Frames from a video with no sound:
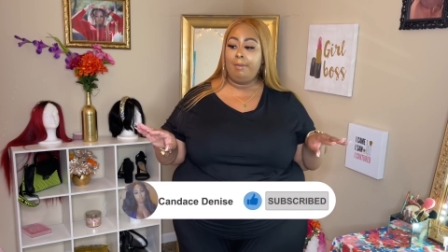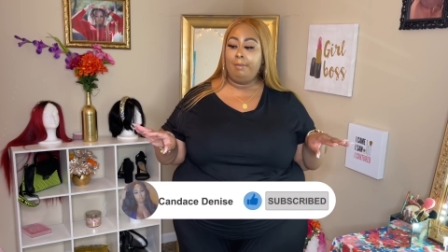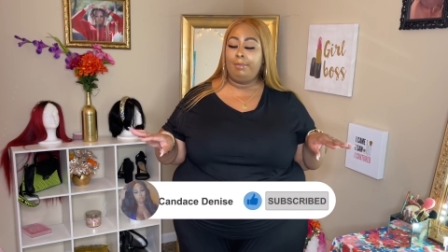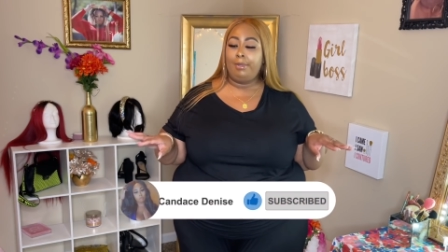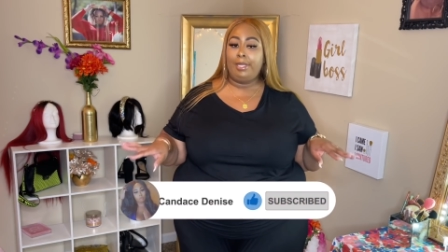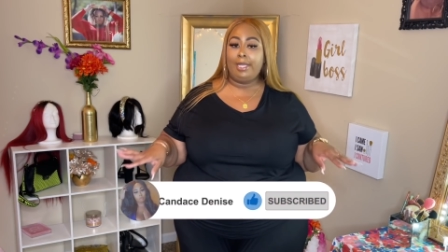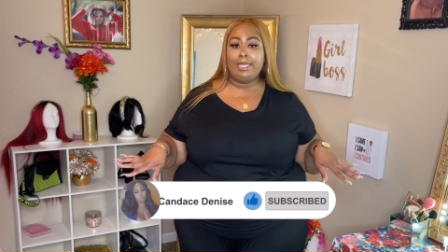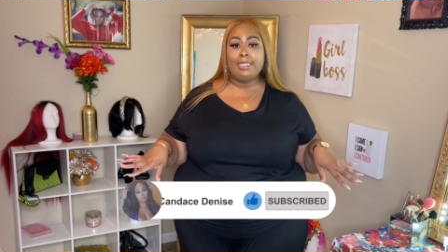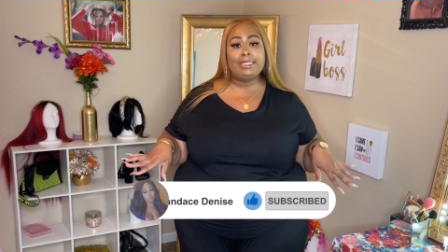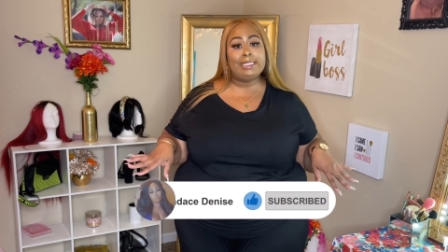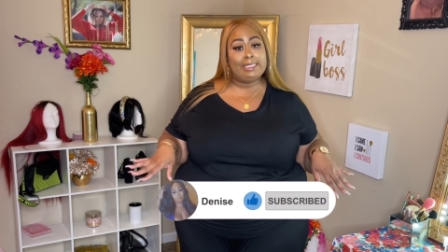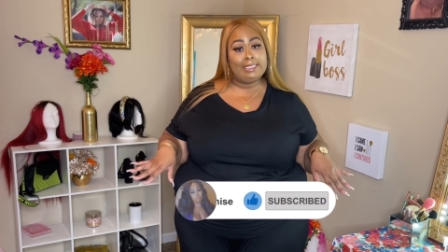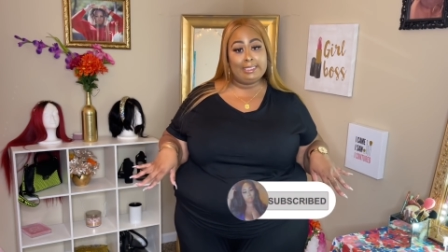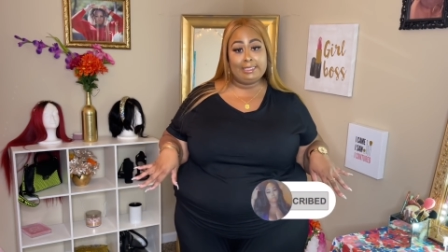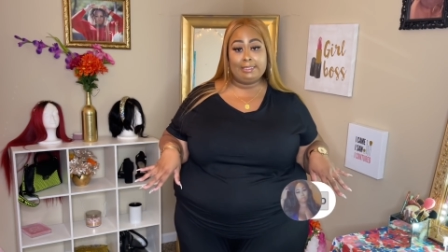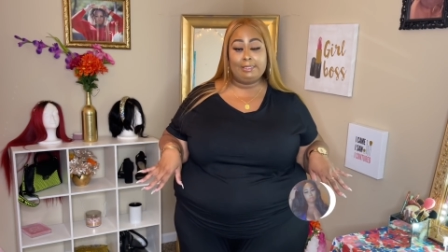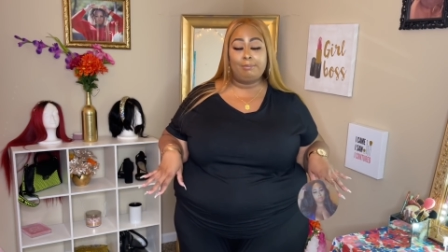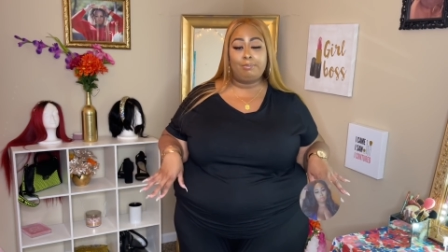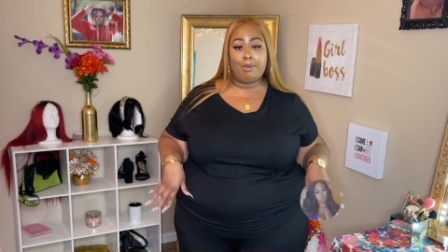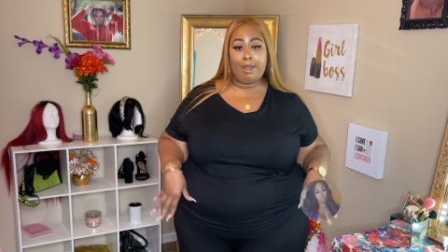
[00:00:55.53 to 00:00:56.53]
pleasantly
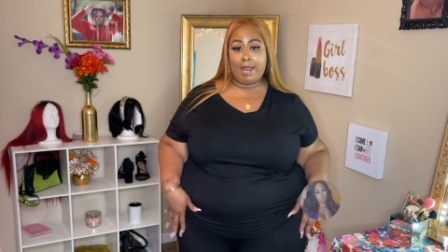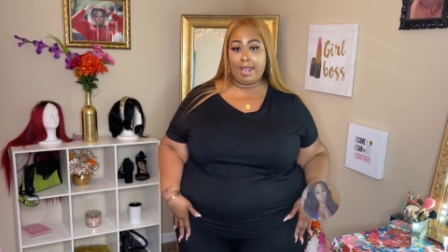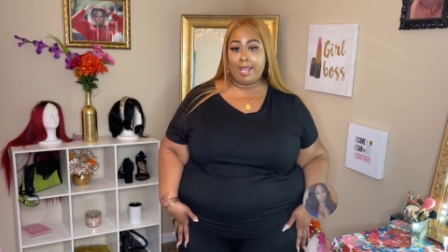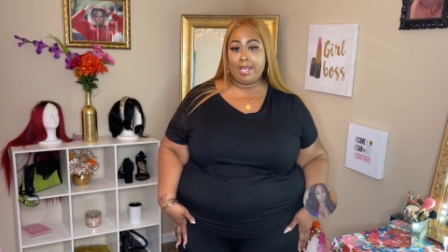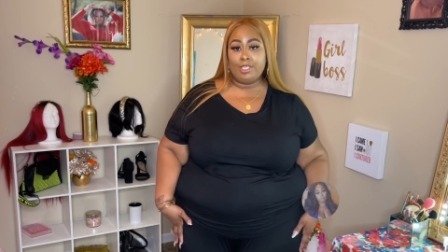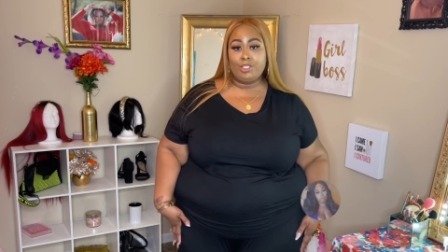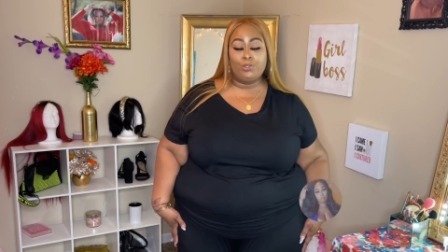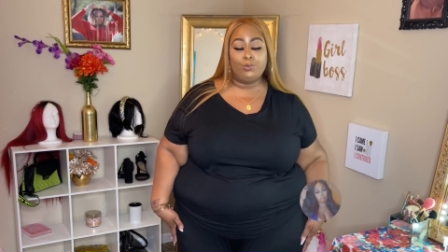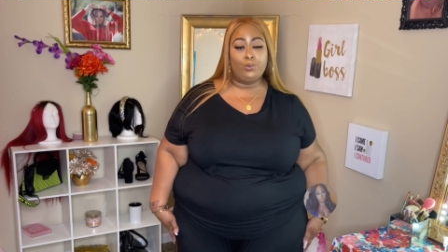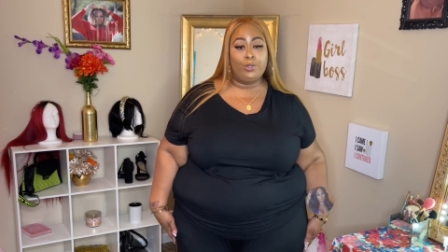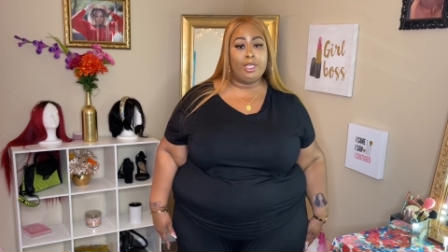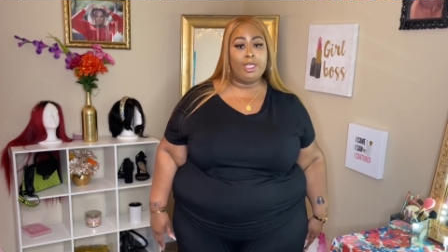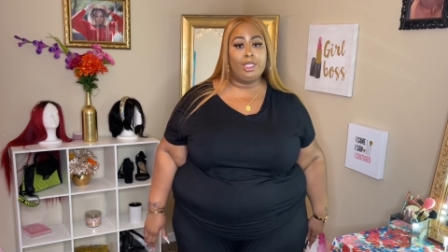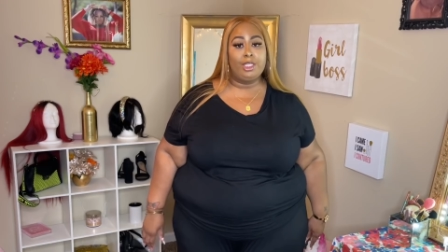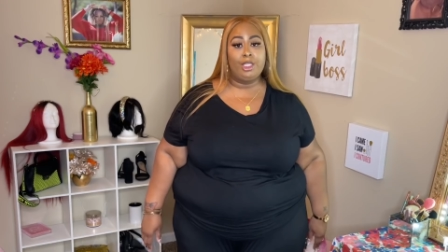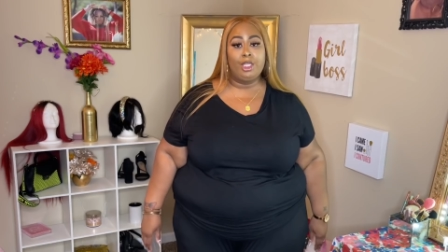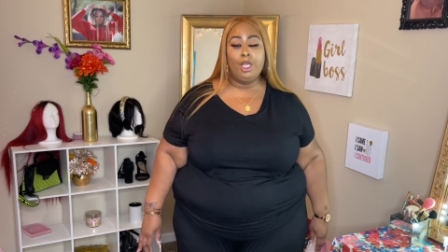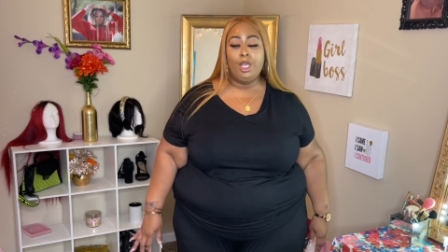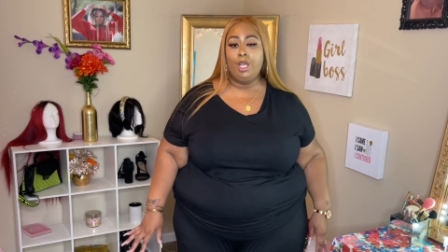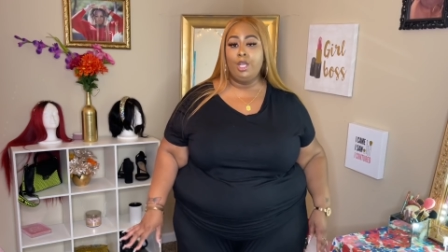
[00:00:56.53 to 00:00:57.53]
surprised with
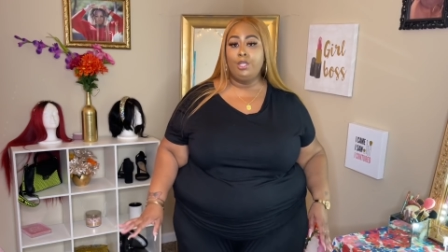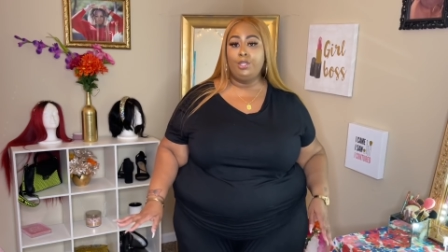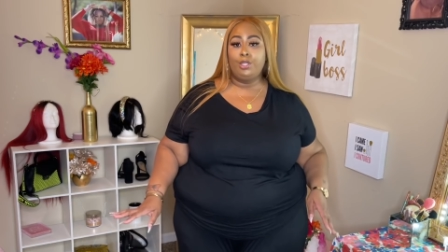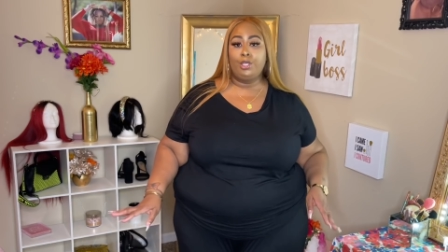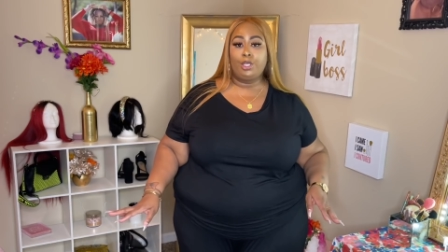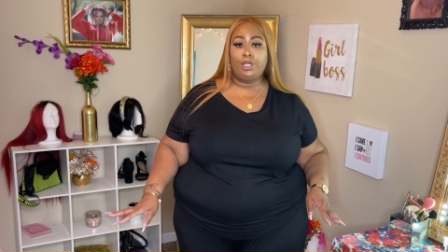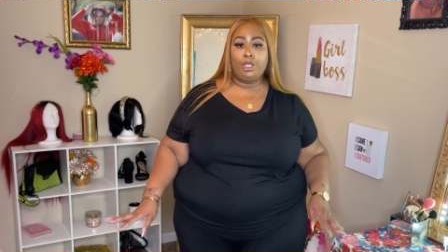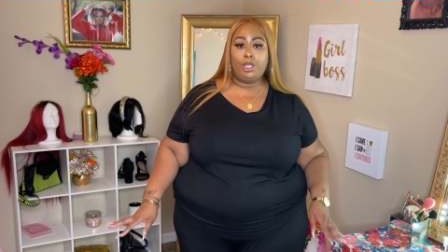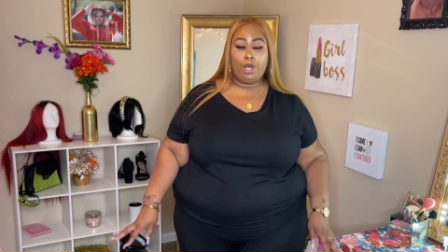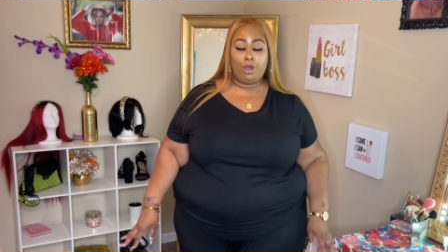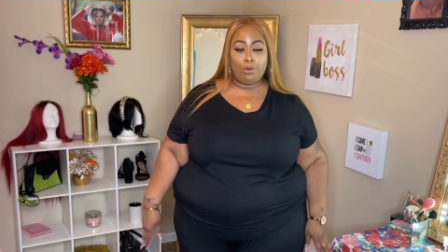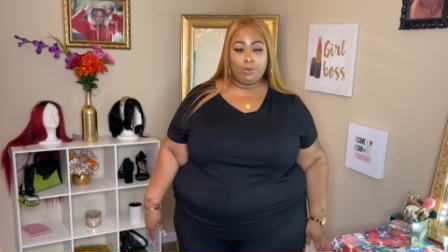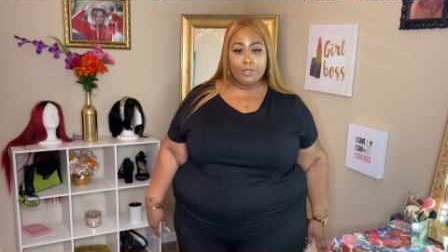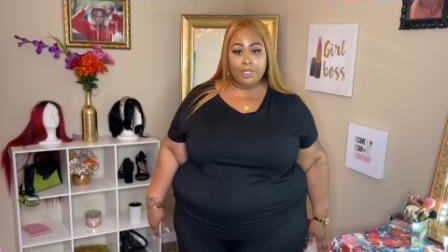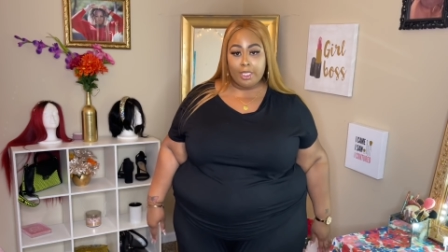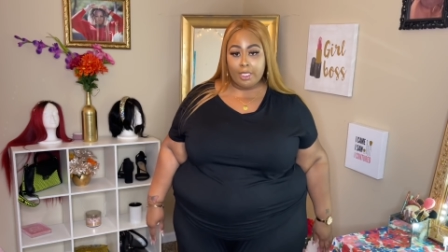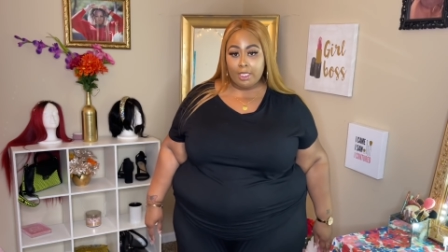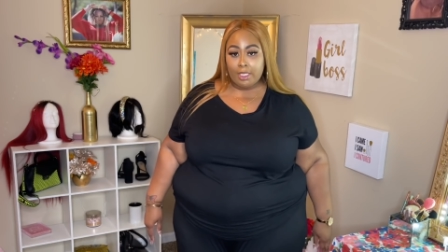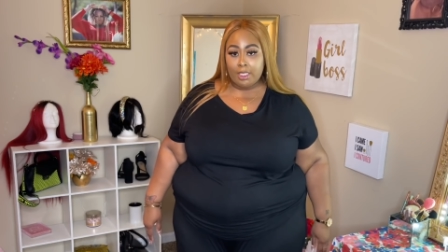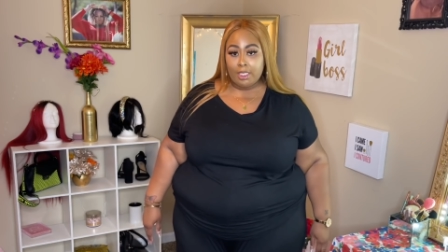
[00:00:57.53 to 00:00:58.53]
the
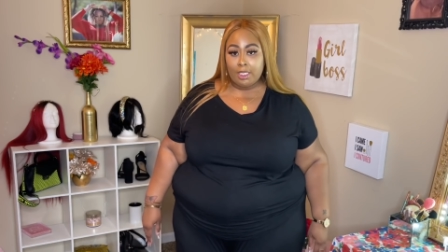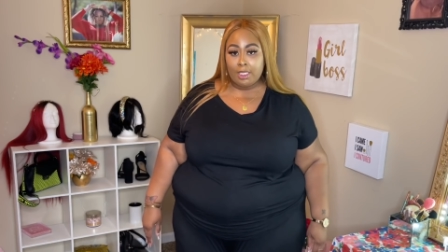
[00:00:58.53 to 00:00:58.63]
clothing